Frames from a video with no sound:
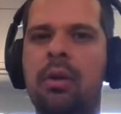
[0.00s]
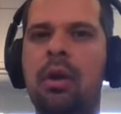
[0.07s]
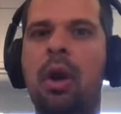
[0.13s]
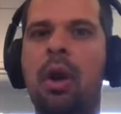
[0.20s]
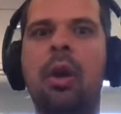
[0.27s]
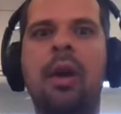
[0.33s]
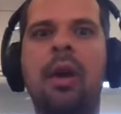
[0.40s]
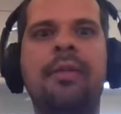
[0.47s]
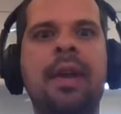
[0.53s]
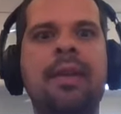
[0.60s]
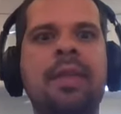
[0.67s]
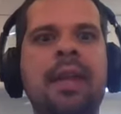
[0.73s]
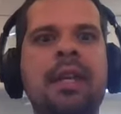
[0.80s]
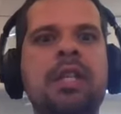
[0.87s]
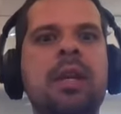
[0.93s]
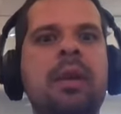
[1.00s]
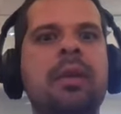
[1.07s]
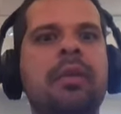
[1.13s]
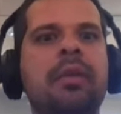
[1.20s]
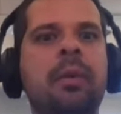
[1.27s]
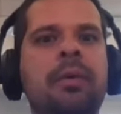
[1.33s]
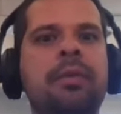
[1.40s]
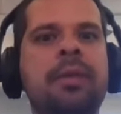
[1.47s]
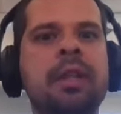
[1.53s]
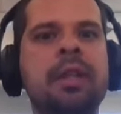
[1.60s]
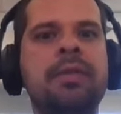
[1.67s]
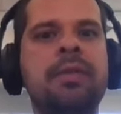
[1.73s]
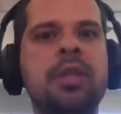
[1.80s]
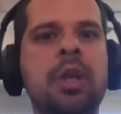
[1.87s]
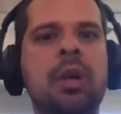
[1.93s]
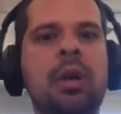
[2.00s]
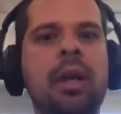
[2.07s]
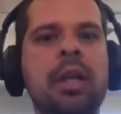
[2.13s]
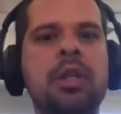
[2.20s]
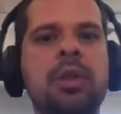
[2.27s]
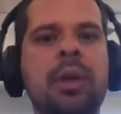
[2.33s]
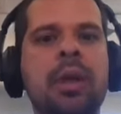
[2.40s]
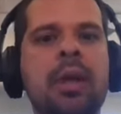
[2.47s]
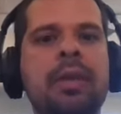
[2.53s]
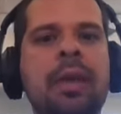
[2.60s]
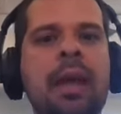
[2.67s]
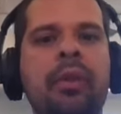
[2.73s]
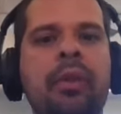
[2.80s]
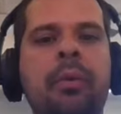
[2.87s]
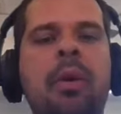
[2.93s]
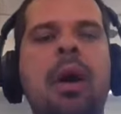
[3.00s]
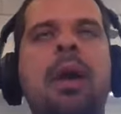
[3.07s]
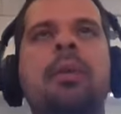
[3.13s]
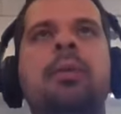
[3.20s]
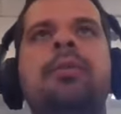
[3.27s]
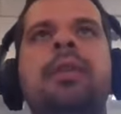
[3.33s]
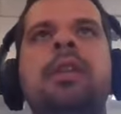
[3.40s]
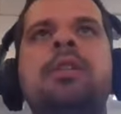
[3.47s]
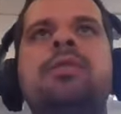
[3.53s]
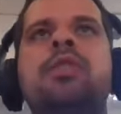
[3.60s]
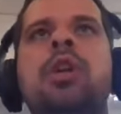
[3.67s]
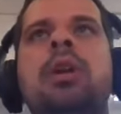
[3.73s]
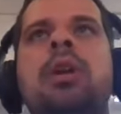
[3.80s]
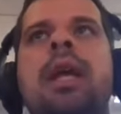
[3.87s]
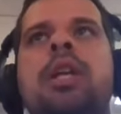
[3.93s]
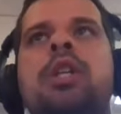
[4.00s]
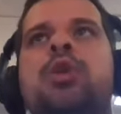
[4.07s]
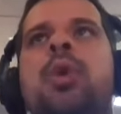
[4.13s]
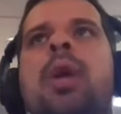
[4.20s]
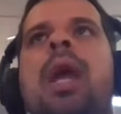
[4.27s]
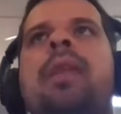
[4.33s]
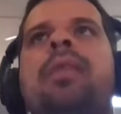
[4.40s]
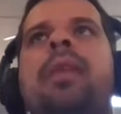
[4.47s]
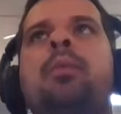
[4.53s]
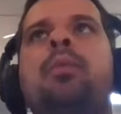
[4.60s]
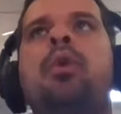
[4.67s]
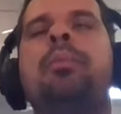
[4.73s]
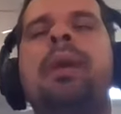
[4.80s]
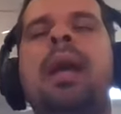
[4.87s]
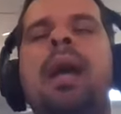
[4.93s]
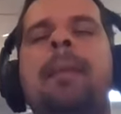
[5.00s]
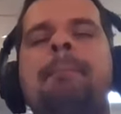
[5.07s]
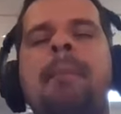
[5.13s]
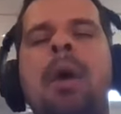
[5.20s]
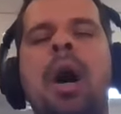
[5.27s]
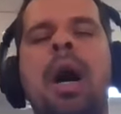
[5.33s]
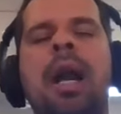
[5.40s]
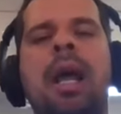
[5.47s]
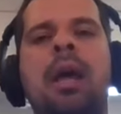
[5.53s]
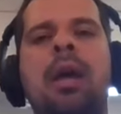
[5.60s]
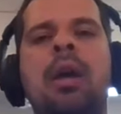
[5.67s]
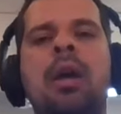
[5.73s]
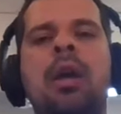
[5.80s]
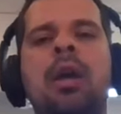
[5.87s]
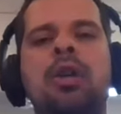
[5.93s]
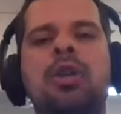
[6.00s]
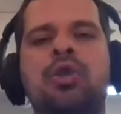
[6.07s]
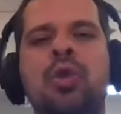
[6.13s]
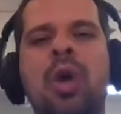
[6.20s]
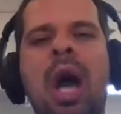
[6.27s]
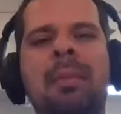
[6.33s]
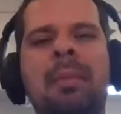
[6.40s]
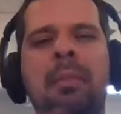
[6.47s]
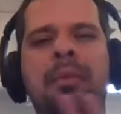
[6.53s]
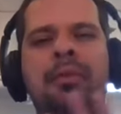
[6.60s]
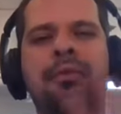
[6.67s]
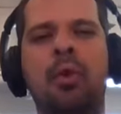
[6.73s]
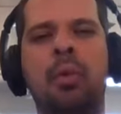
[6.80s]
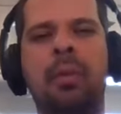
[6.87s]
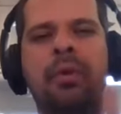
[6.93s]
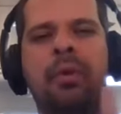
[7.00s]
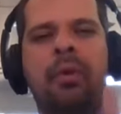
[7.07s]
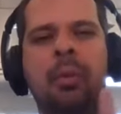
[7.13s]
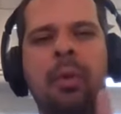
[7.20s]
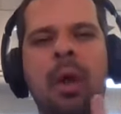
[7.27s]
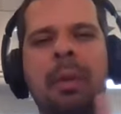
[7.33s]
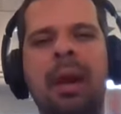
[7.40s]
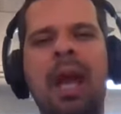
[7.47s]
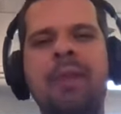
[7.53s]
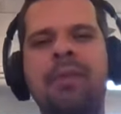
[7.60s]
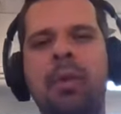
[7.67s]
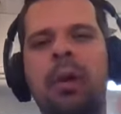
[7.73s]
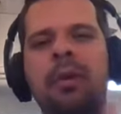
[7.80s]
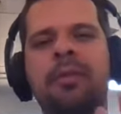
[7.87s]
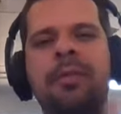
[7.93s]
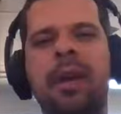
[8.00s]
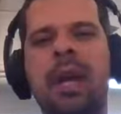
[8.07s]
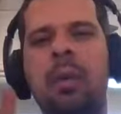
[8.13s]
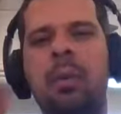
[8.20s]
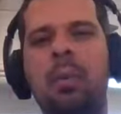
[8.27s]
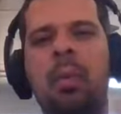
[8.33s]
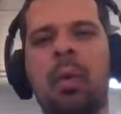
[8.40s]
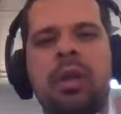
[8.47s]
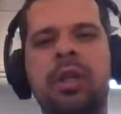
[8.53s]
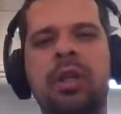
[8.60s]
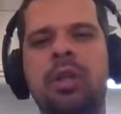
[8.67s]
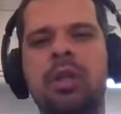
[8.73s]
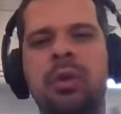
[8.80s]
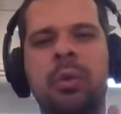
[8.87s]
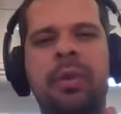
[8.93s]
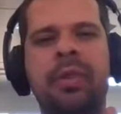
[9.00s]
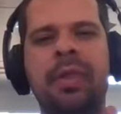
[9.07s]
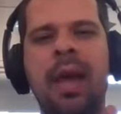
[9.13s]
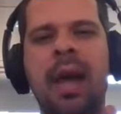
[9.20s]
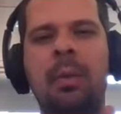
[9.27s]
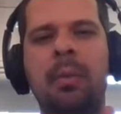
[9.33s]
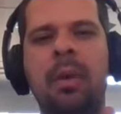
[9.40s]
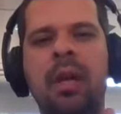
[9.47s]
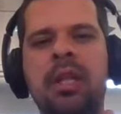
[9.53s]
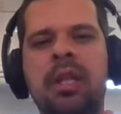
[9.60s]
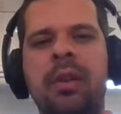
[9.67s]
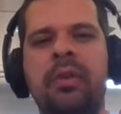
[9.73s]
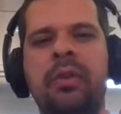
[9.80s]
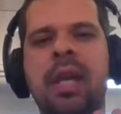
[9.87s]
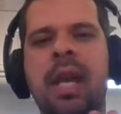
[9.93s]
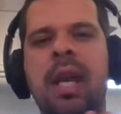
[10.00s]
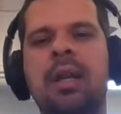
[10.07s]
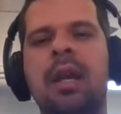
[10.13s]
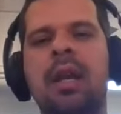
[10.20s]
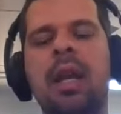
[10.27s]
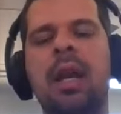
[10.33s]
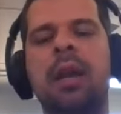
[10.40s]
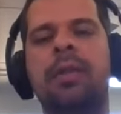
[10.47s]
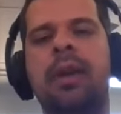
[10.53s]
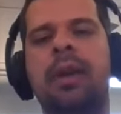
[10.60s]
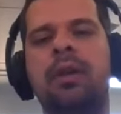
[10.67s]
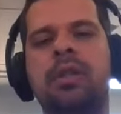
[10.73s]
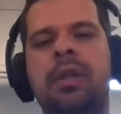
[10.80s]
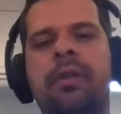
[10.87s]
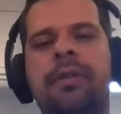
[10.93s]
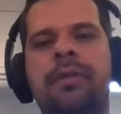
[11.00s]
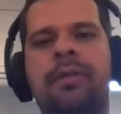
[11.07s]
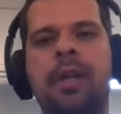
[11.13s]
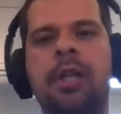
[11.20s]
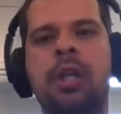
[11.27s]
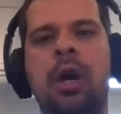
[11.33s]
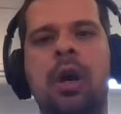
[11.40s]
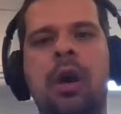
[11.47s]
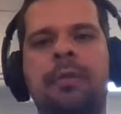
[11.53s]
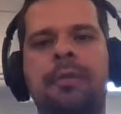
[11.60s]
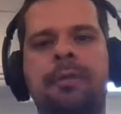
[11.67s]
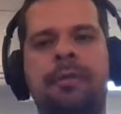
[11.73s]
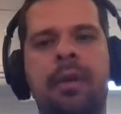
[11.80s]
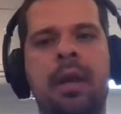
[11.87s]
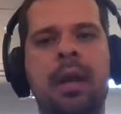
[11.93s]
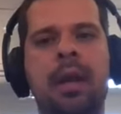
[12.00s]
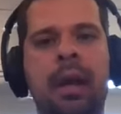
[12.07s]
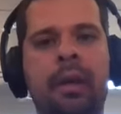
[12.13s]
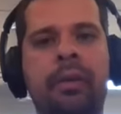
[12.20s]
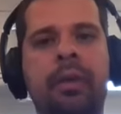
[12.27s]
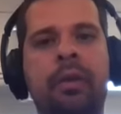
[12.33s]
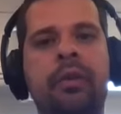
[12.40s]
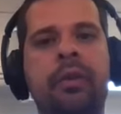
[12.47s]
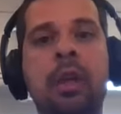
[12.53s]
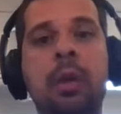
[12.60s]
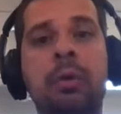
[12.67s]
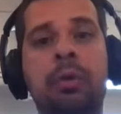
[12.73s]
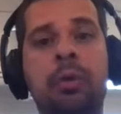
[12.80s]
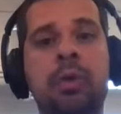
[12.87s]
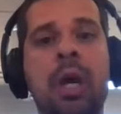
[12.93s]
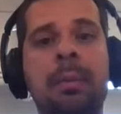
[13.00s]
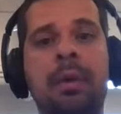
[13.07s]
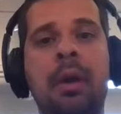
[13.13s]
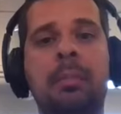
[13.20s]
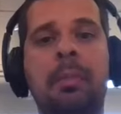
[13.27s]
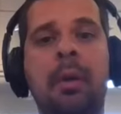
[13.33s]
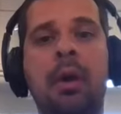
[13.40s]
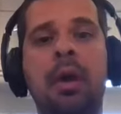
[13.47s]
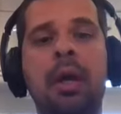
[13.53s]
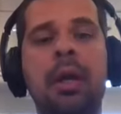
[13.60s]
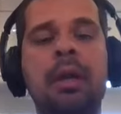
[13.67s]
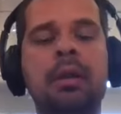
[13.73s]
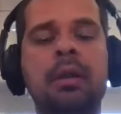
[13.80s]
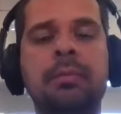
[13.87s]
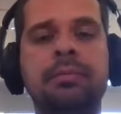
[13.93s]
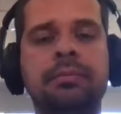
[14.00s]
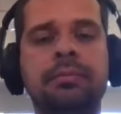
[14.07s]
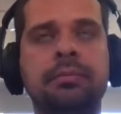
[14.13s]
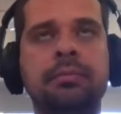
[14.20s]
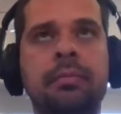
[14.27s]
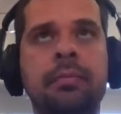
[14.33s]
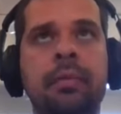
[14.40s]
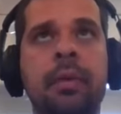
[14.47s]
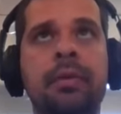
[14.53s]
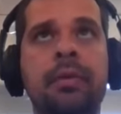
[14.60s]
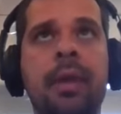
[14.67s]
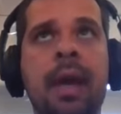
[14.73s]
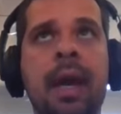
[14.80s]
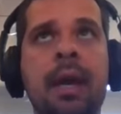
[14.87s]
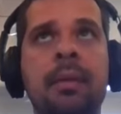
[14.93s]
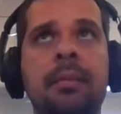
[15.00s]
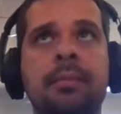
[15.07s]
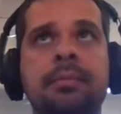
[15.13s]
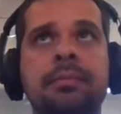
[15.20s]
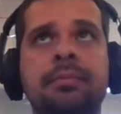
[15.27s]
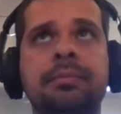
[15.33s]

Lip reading: No, I've given that to you. It's the reflective journal entry. That's right, reflective journal entry. And there will be a minor drama performance as well, but I haven't quite figured out what to do with that one just yet. That'll just finish off assessing you on the drama component for that.